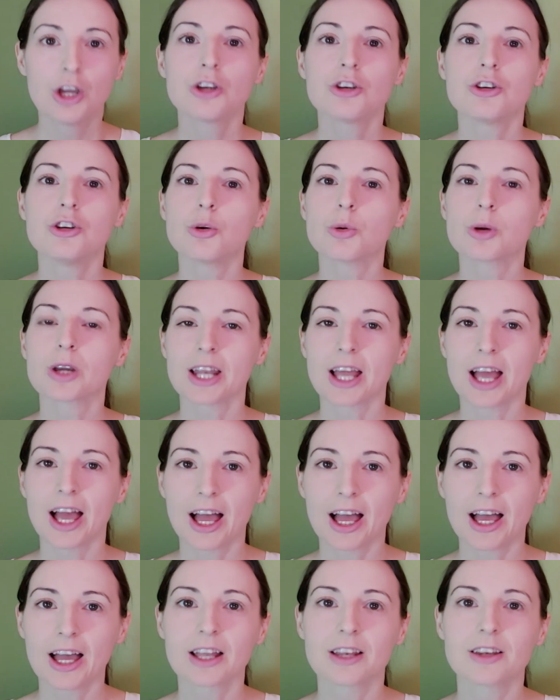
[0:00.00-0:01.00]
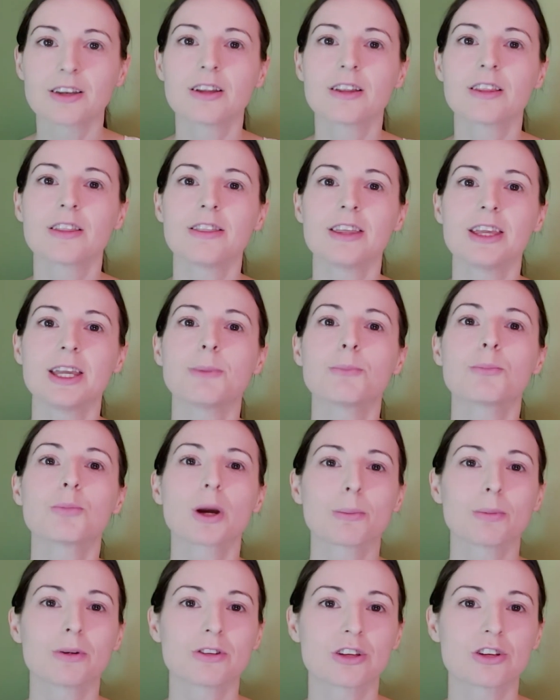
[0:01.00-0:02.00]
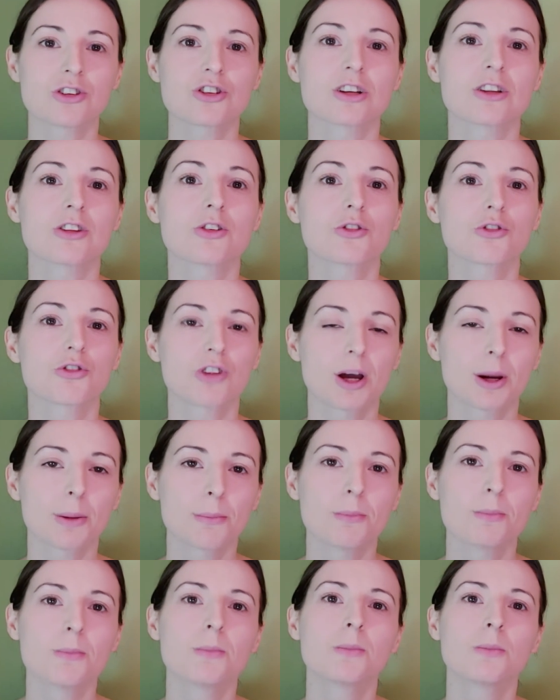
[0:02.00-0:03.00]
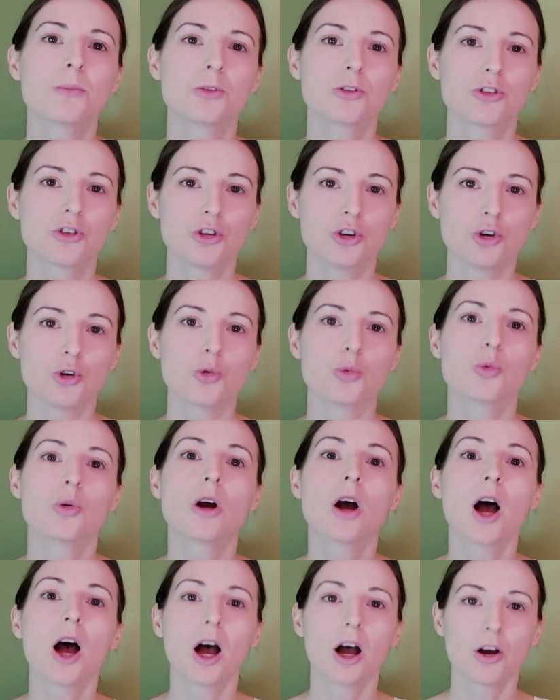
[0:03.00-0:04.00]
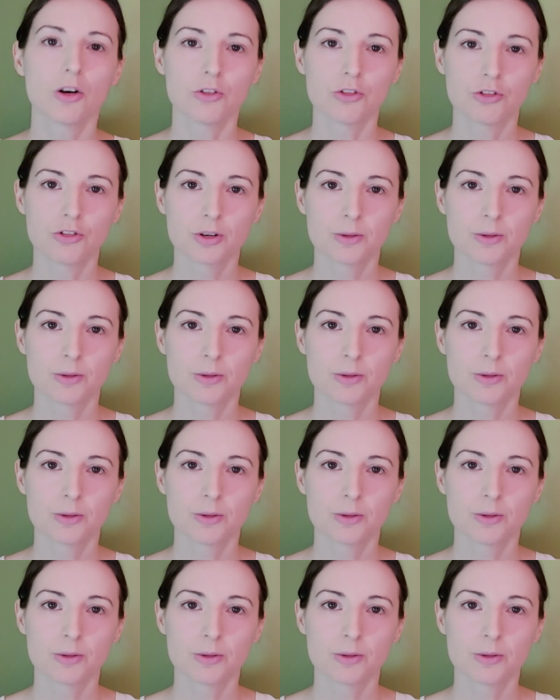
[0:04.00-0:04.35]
you can add the prepositions from, to, of.